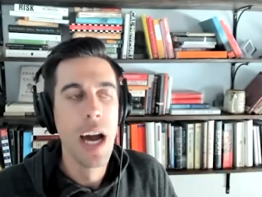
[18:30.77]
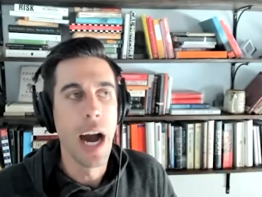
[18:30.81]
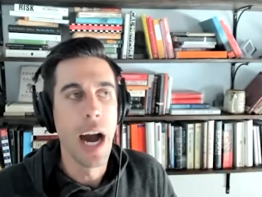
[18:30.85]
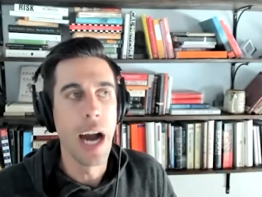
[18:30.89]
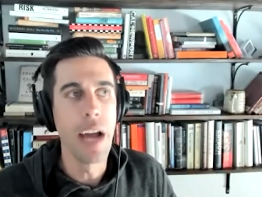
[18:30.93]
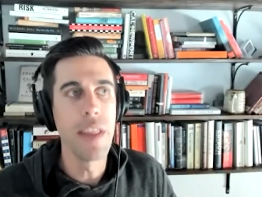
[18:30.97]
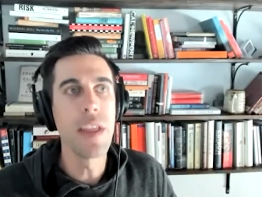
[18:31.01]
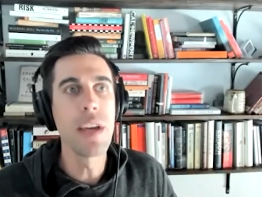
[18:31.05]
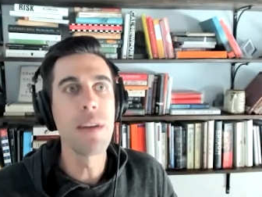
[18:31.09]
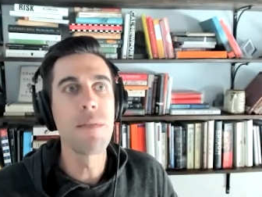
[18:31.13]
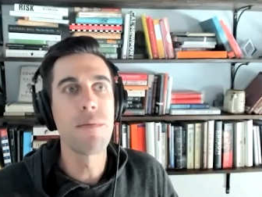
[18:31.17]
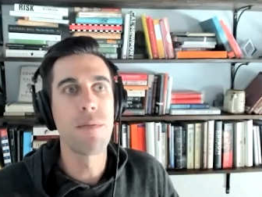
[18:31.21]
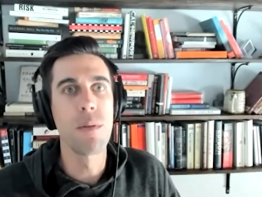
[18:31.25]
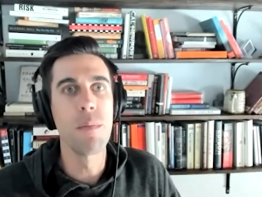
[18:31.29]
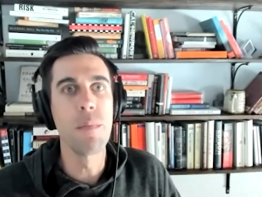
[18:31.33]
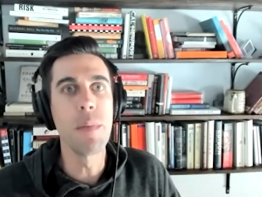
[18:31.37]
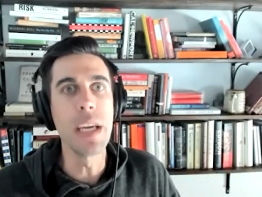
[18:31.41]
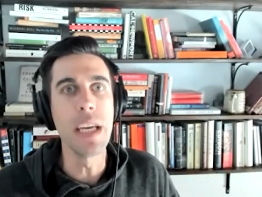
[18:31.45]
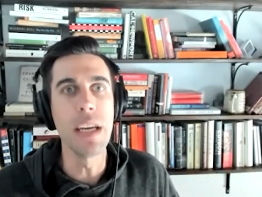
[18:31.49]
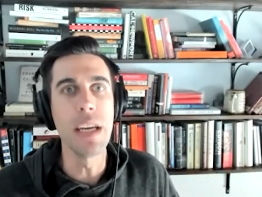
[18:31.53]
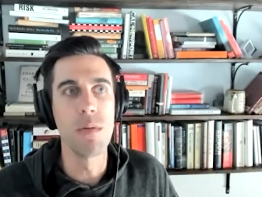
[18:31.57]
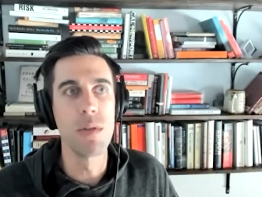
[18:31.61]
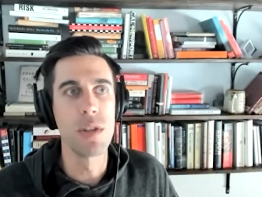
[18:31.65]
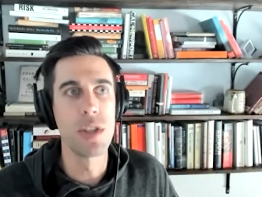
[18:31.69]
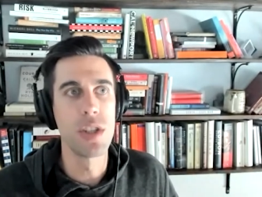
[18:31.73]
i think for
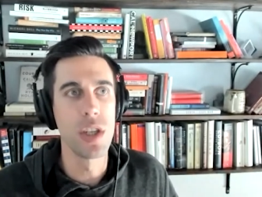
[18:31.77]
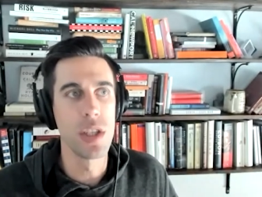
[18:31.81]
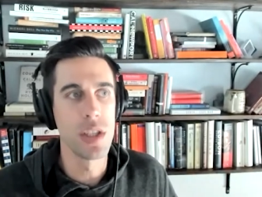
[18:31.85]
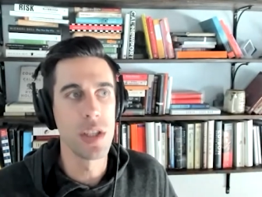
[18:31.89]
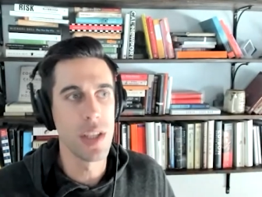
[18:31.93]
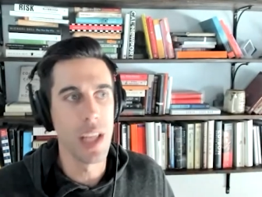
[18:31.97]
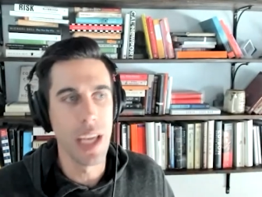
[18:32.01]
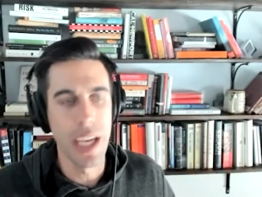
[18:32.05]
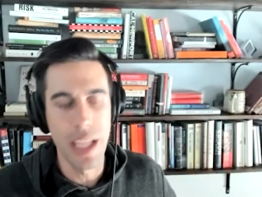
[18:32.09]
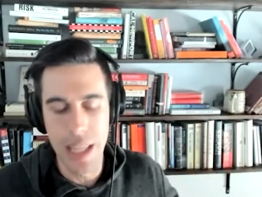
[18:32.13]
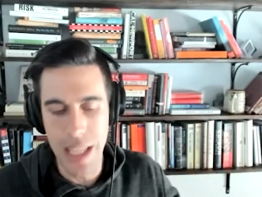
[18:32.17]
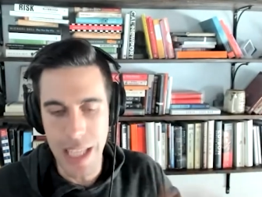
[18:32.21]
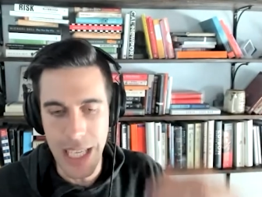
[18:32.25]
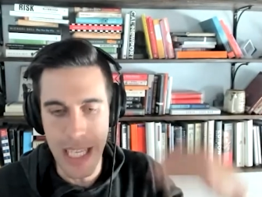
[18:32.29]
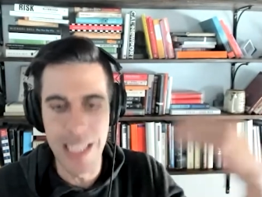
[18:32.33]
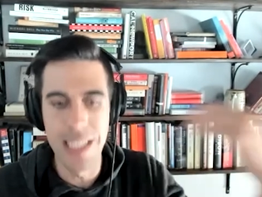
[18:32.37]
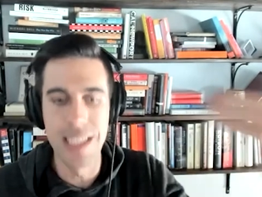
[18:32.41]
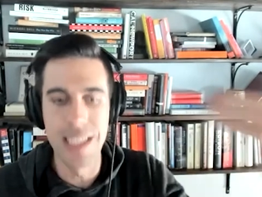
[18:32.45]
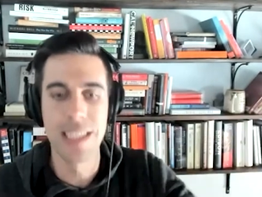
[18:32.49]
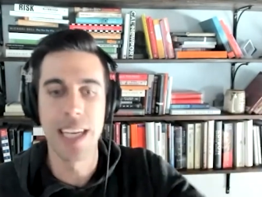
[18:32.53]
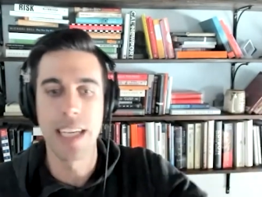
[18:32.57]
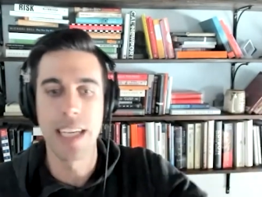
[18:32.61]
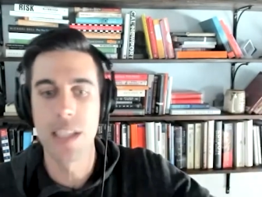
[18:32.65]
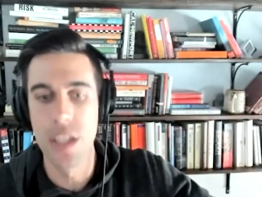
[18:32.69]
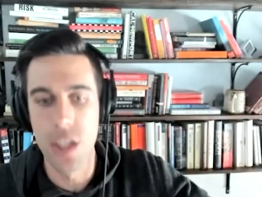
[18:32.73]
me it was just like the
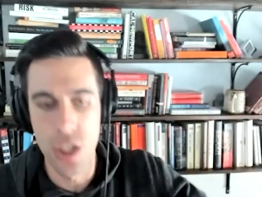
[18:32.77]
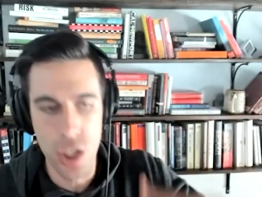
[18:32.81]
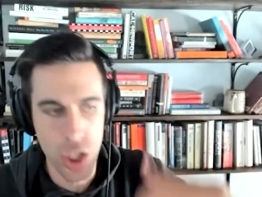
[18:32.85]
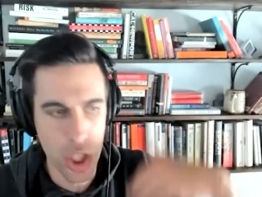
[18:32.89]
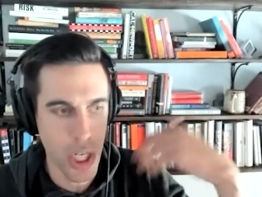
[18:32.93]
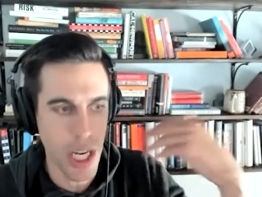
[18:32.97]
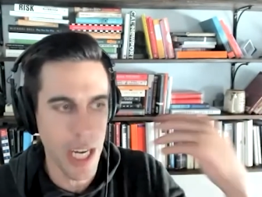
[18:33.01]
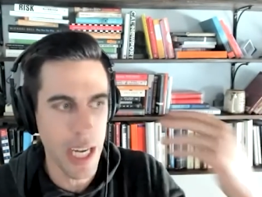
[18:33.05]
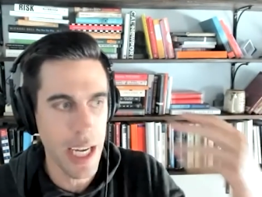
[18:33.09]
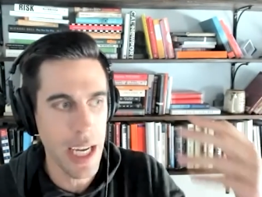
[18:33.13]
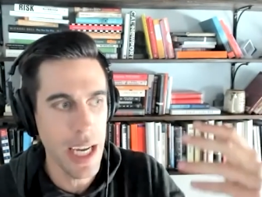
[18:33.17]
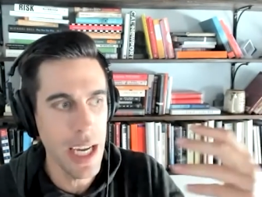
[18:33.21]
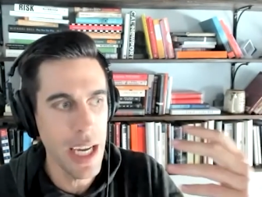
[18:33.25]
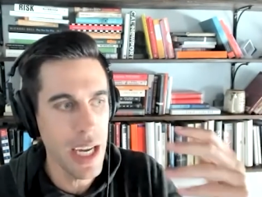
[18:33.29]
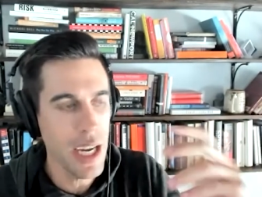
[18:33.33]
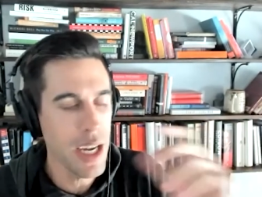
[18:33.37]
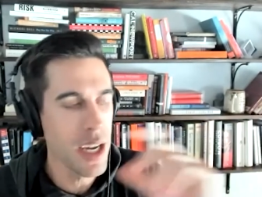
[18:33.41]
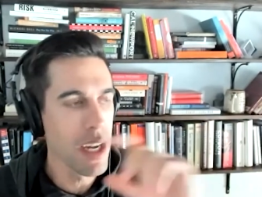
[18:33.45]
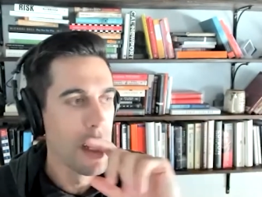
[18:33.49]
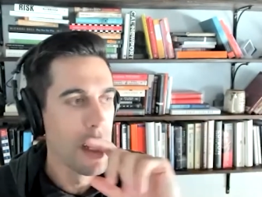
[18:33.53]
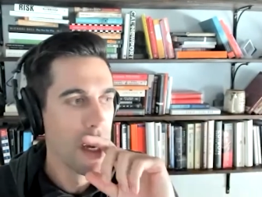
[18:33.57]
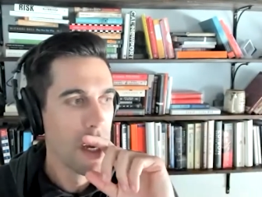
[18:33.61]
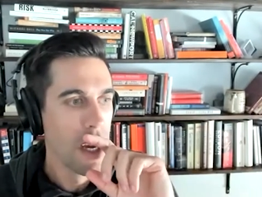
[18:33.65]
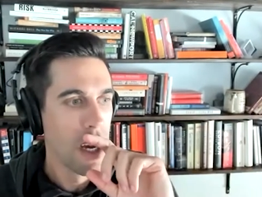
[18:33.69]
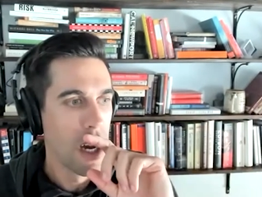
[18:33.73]
incessant checking
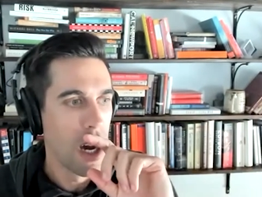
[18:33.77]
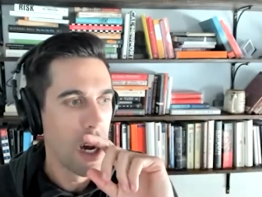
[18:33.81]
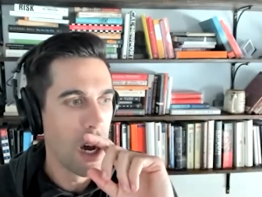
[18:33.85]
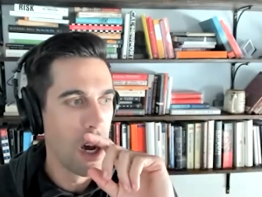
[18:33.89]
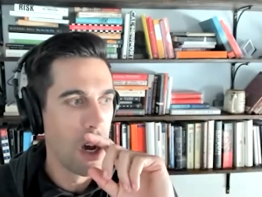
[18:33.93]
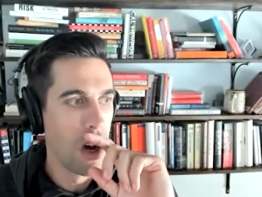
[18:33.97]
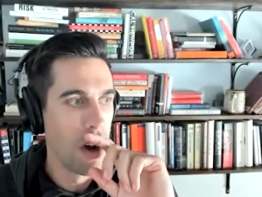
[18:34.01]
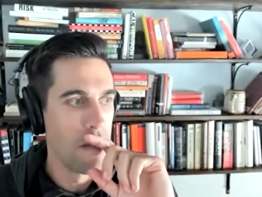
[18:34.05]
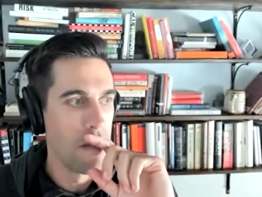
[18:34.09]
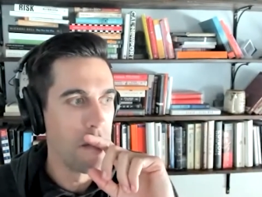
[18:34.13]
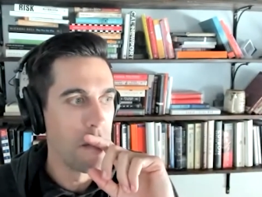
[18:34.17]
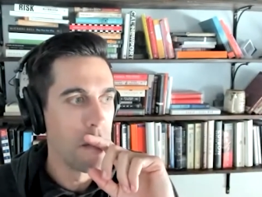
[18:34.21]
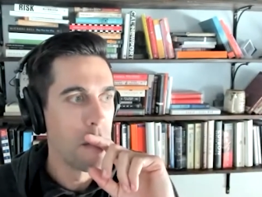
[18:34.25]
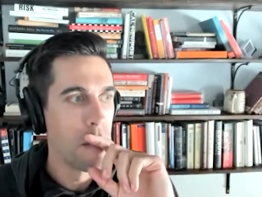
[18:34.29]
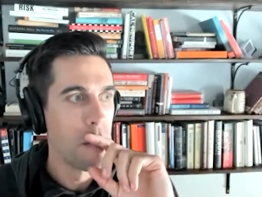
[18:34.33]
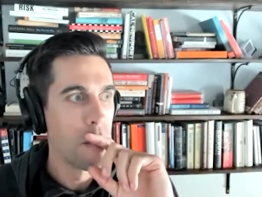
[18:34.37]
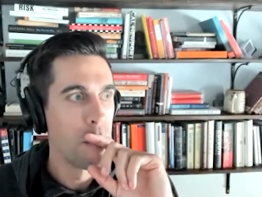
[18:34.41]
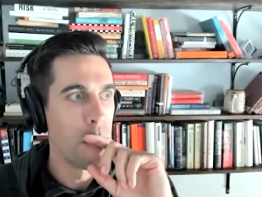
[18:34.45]
um,